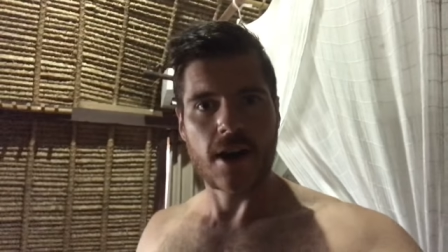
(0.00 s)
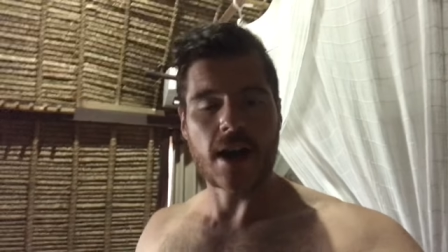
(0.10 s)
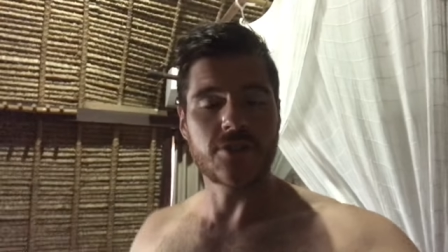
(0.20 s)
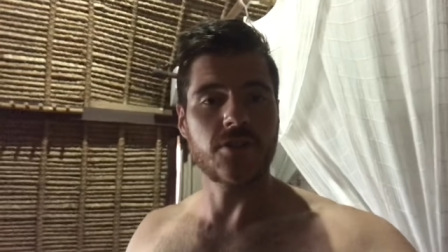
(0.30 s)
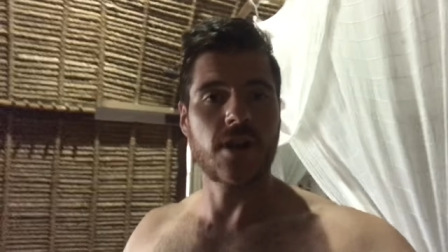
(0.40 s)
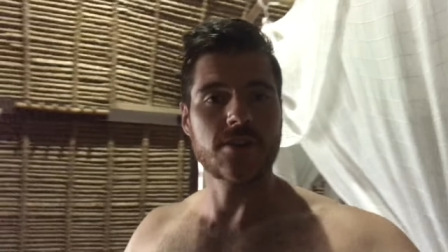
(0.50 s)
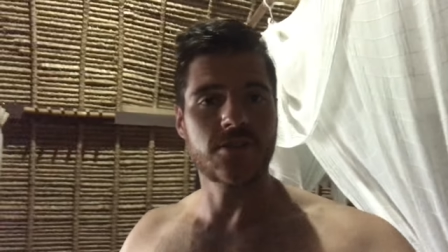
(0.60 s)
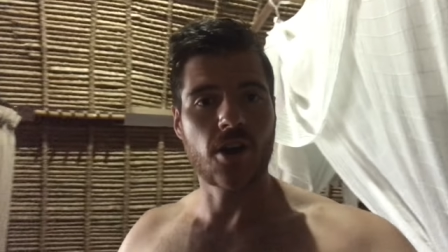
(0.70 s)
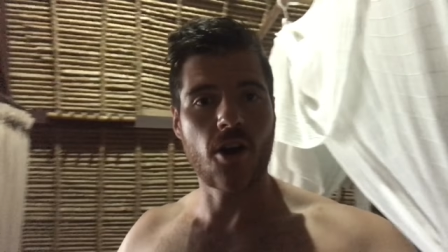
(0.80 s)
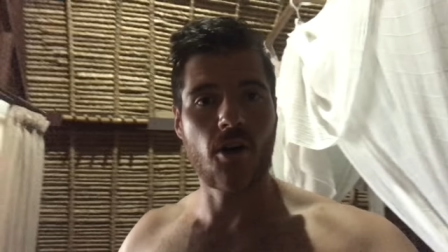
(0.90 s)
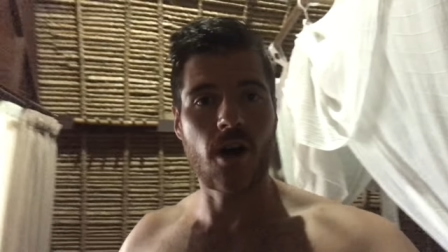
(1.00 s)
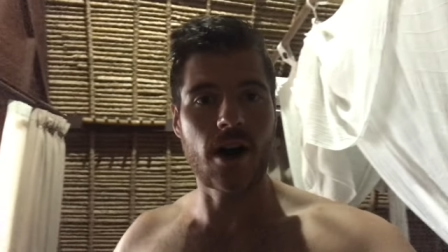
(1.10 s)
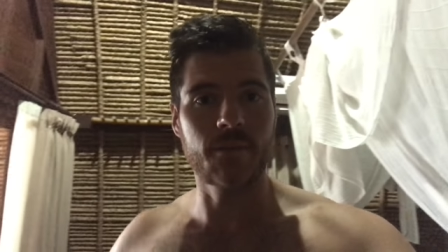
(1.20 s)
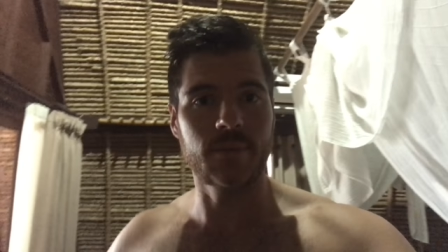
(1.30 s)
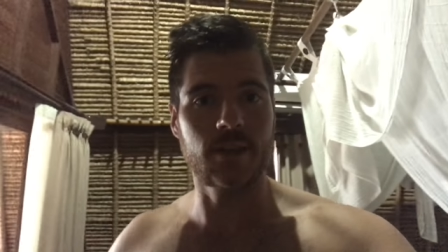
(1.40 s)
As you guys know,
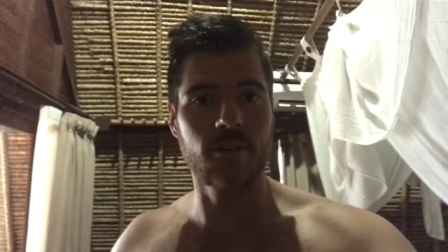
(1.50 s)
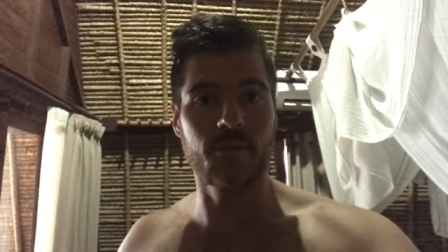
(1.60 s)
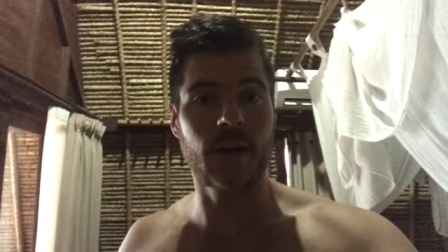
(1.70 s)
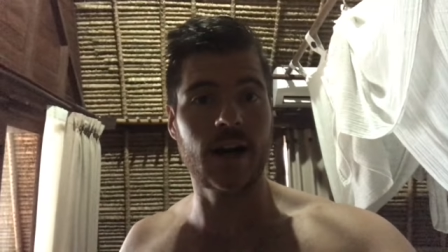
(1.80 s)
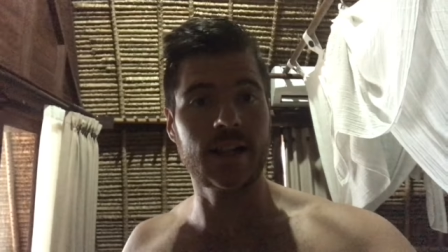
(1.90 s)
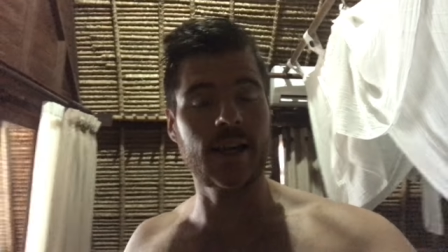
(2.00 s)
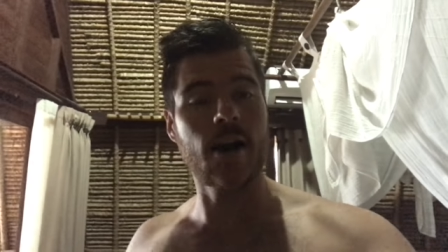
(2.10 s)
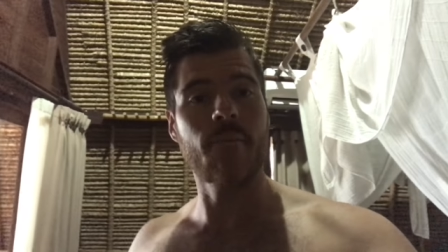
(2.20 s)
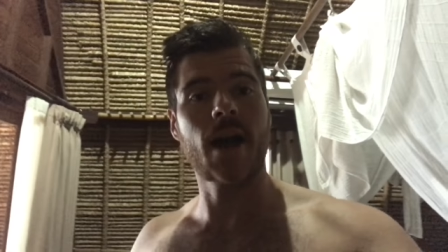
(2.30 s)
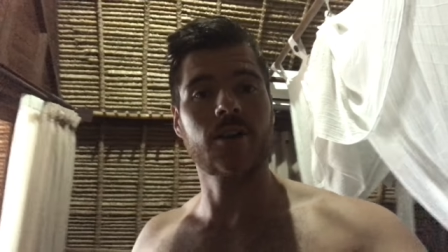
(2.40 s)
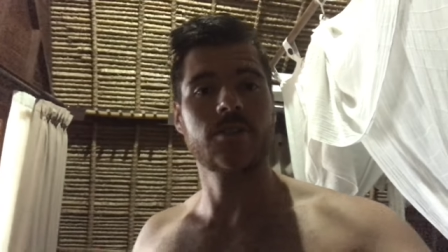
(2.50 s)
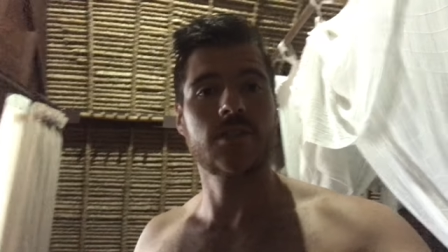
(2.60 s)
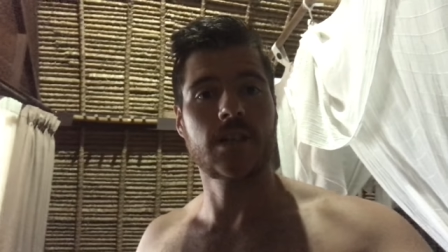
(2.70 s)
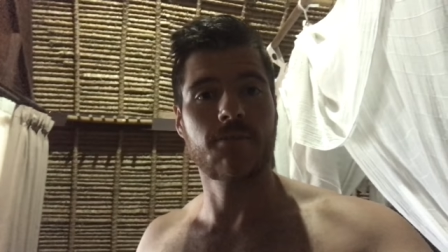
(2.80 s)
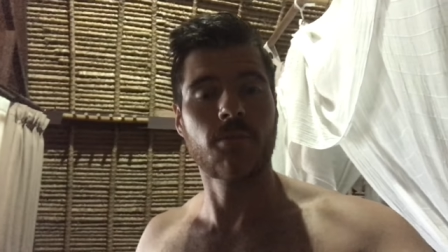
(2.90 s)
I'm here in Bali. I'm
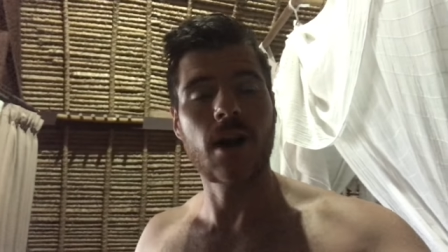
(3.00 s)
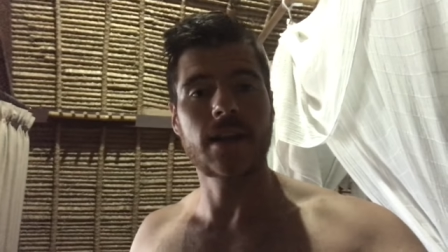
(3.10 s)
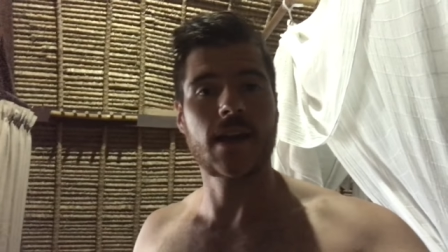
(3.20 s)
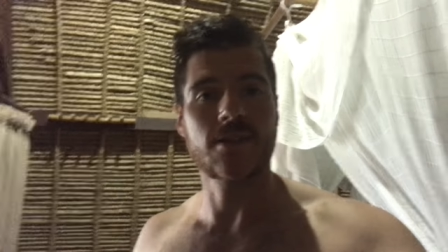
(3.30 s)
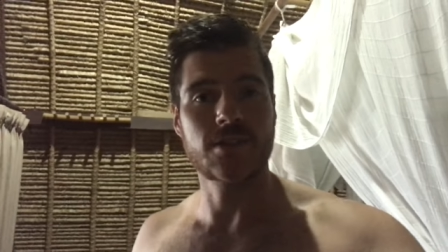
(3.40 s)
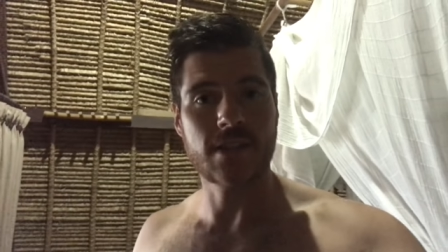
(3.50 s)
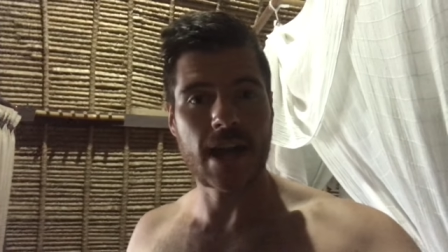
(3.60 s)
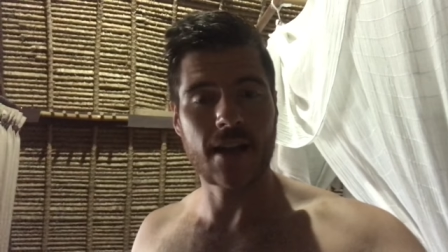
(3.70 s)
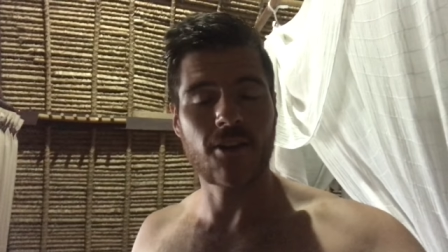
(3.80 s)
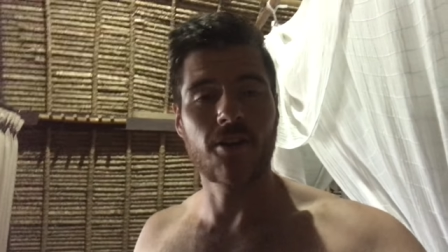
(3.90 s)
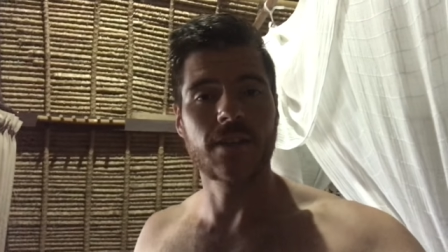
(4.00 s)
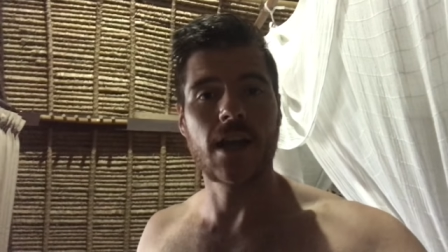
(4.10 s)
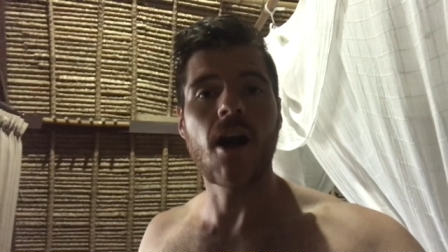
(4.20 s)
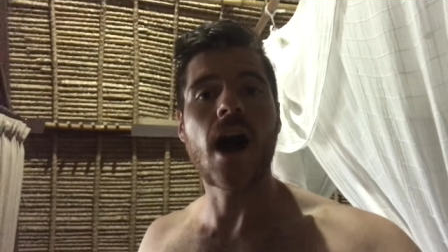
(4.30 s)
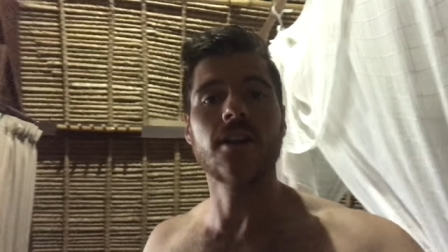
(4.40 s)
actually right now staying on
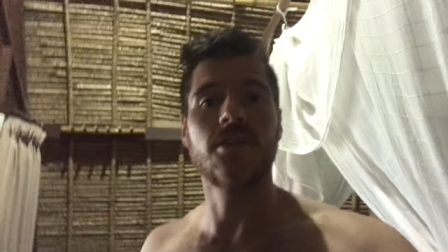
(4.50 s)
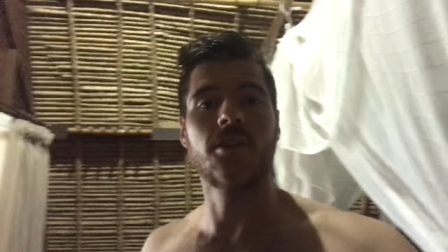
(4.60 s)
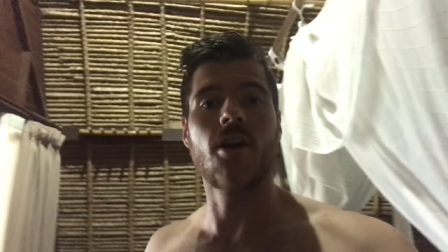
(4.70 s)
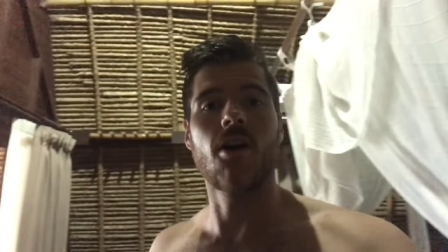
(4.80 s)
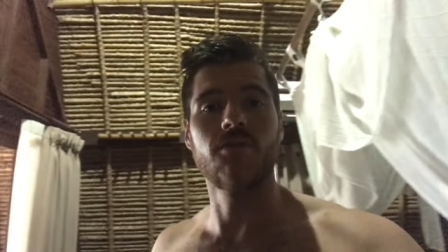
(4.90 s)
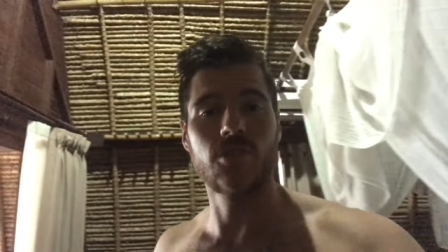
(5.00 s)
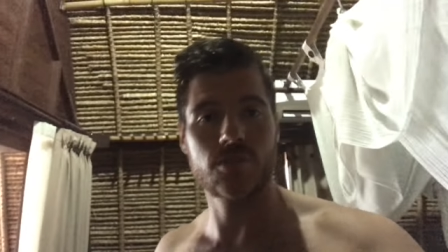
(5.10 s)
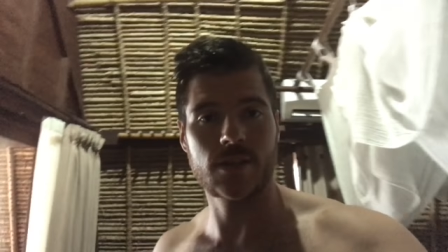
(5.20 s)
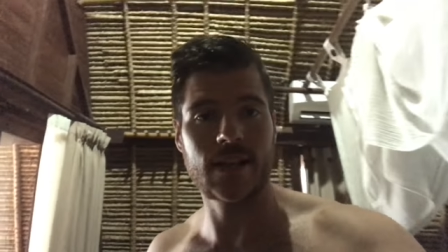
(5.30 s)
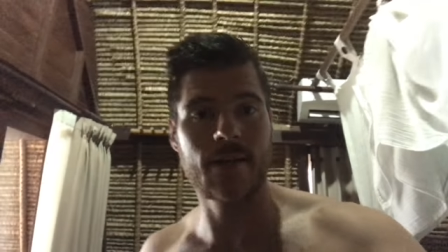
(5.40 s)
the island of Nusa